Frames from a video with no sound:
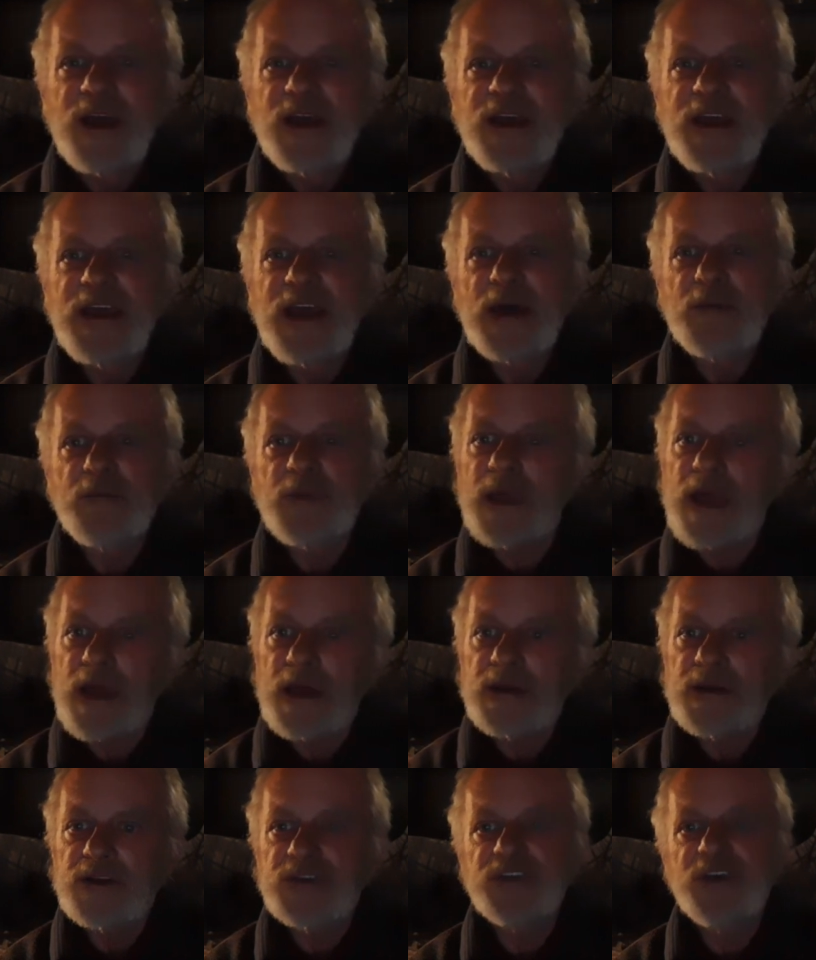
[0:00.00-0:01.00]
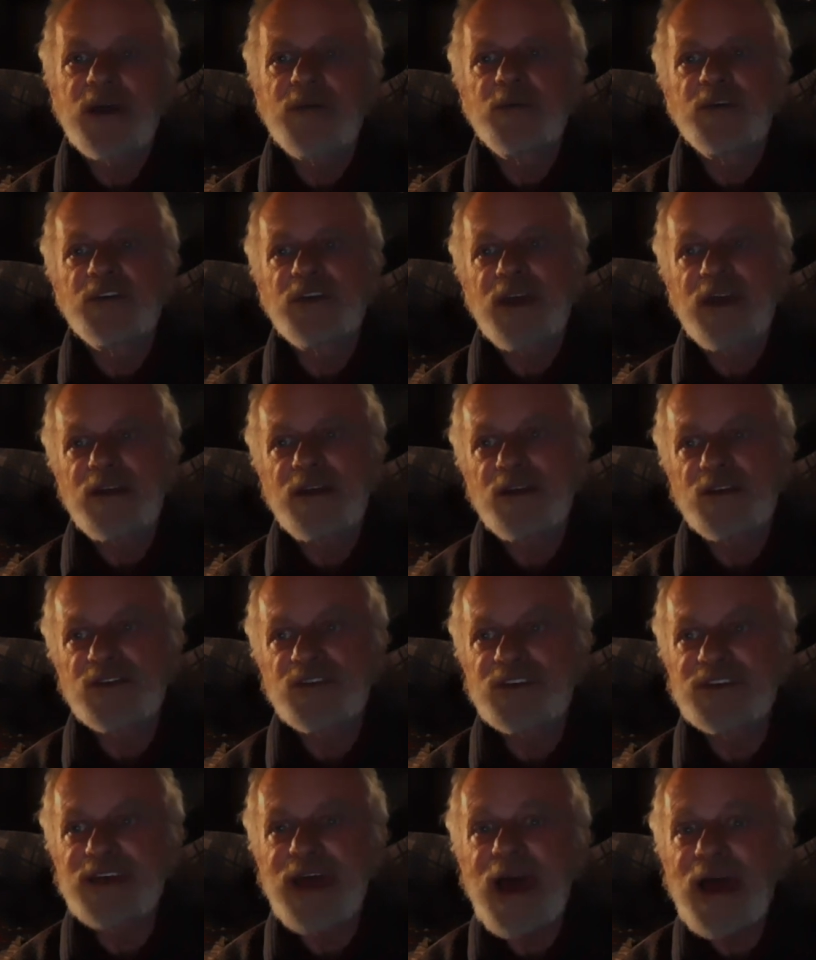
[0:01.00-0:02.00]
he had planned a
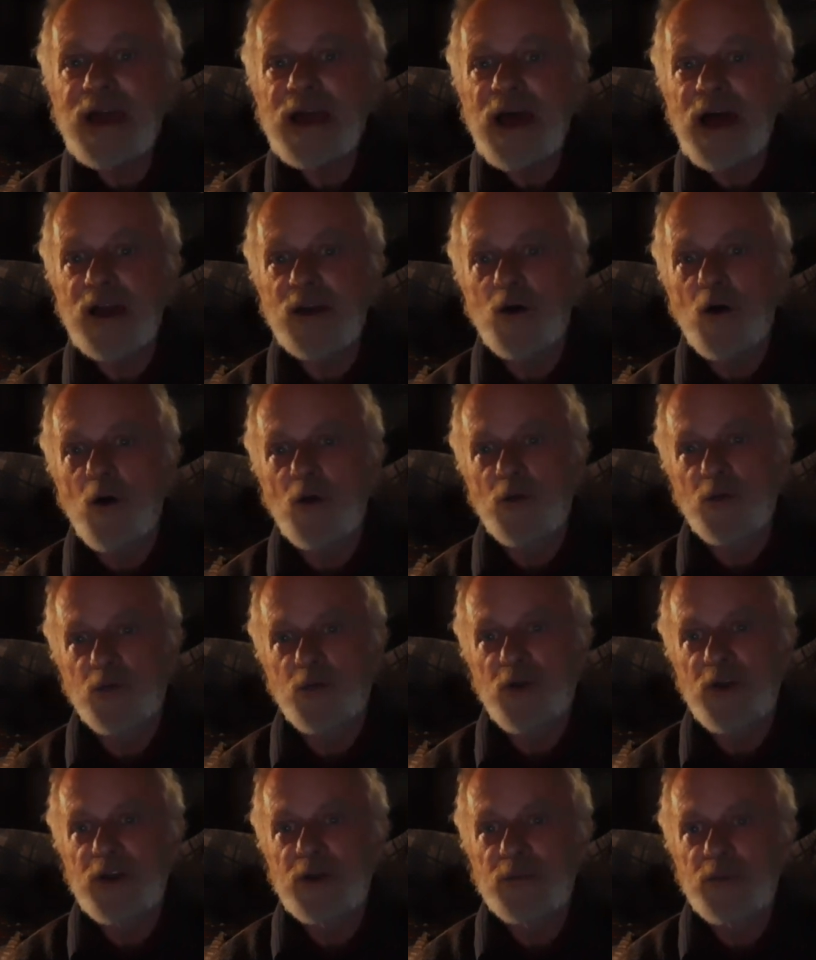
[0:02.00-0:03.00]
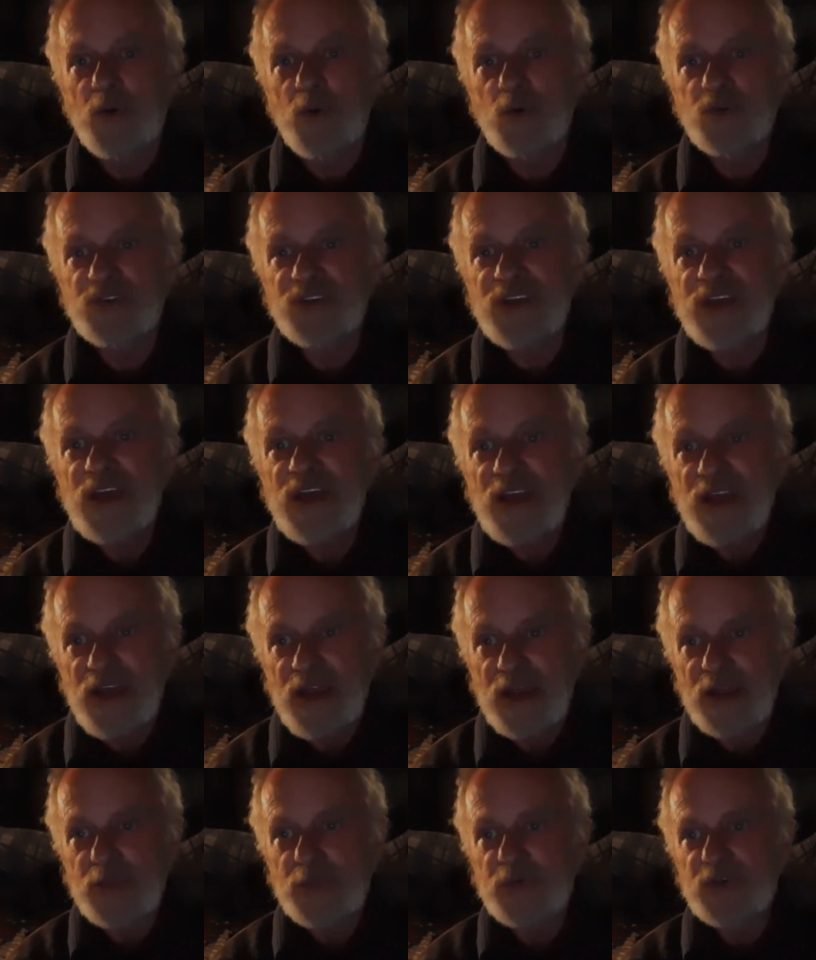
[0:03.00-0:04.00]
simultaneous attack on all the trading posts
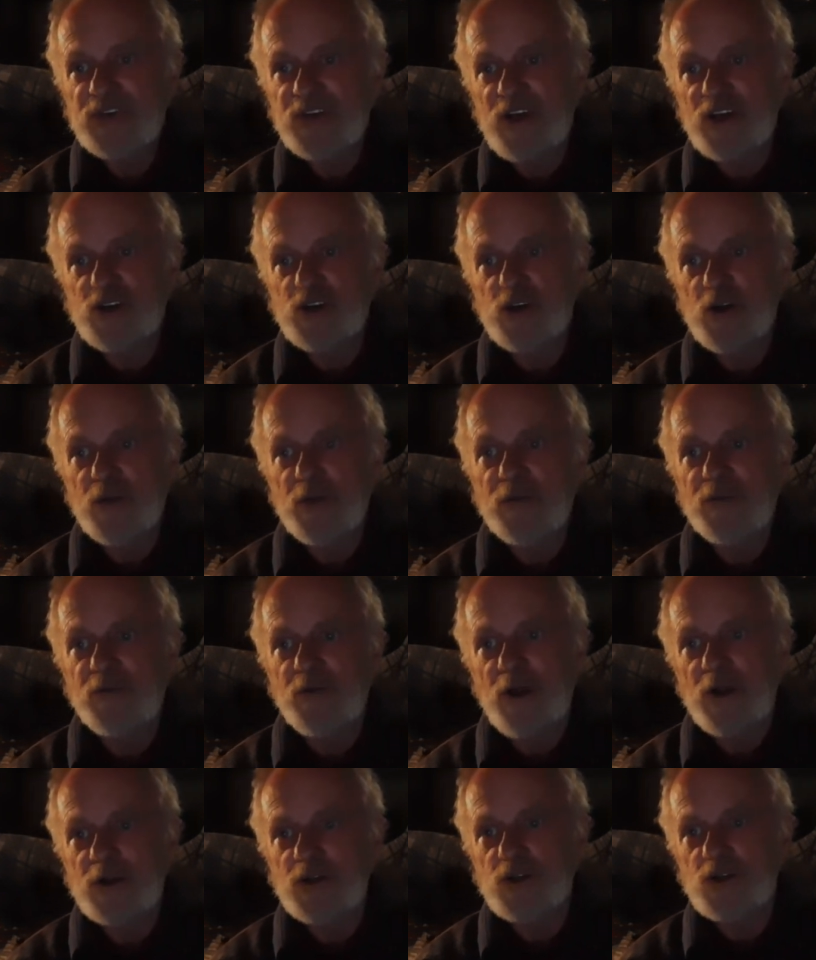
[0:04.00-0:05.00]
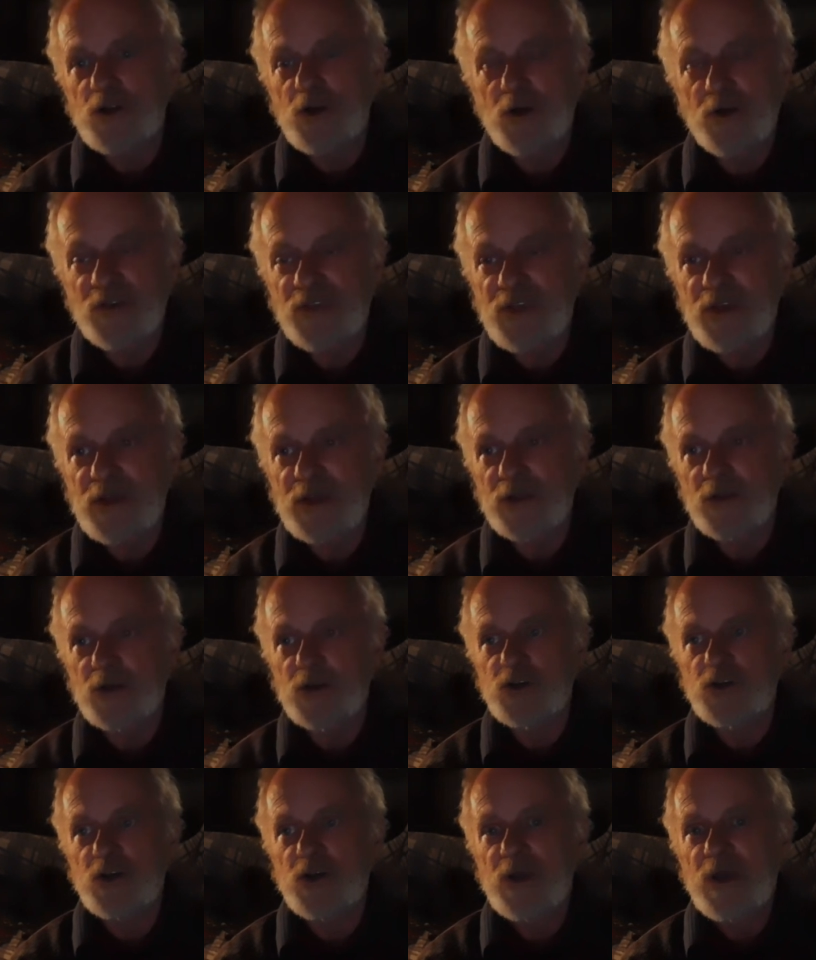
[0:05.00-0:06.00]
in the possession of the French or the
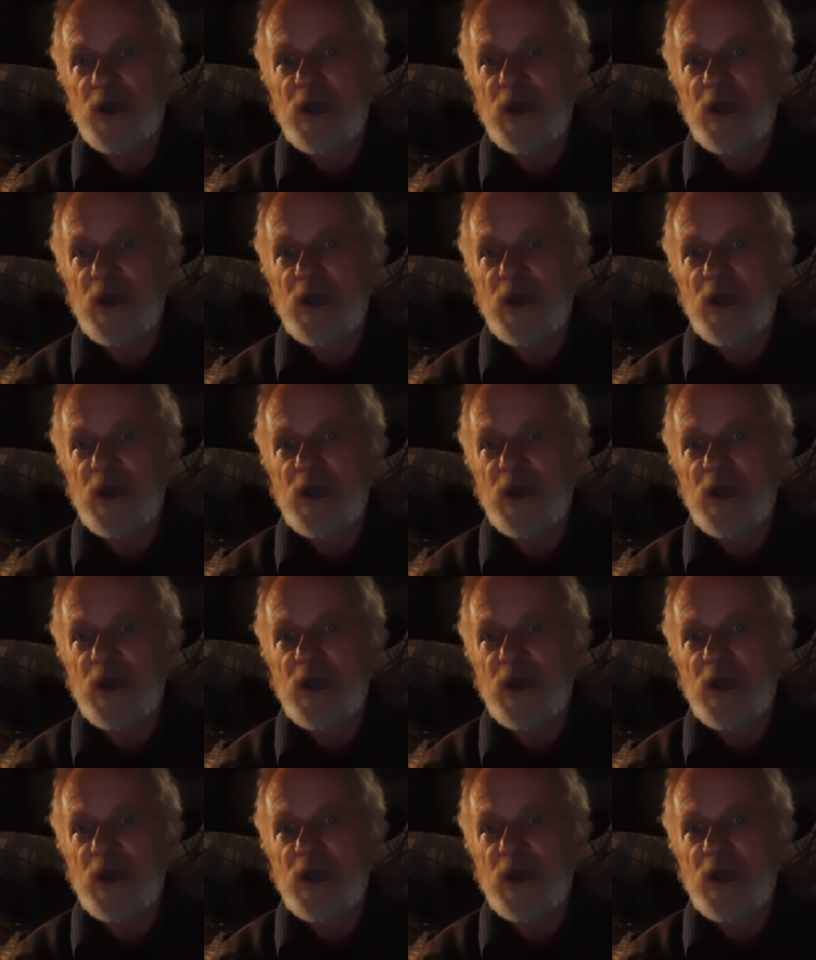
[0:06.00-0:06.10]
English,